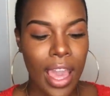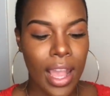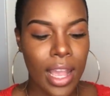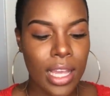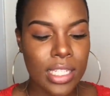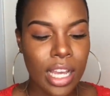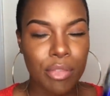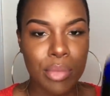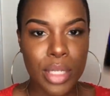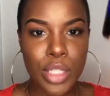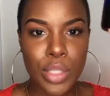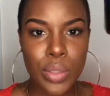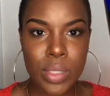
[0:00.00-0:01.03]
and I've
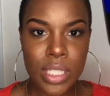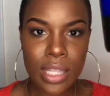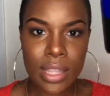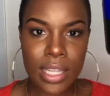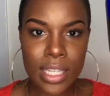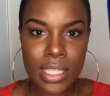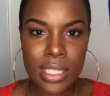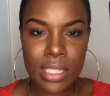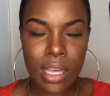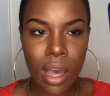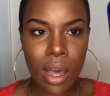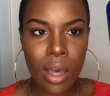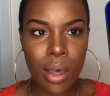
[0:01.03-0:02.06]
been using this
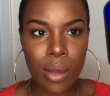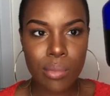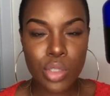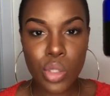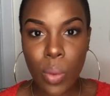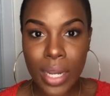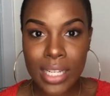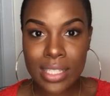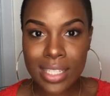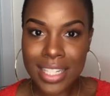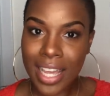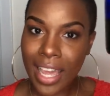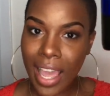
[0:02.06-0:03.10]
um, twice
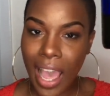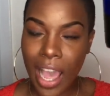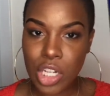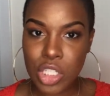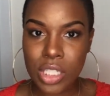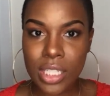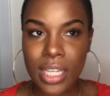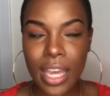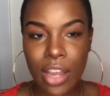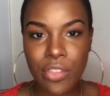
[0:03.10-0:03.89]
a day actually